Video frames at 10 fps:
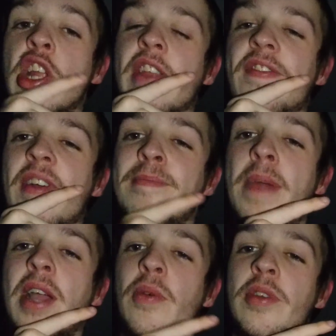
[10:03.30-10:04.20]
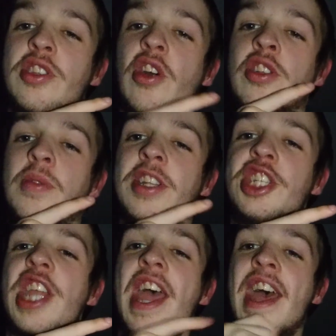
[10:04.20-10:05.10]
nearly fell backwards onto a
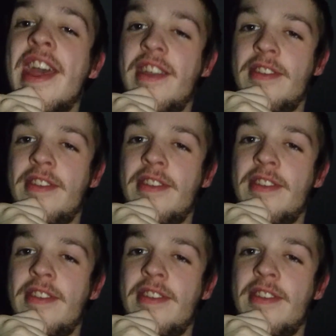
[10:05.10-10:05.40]
chair.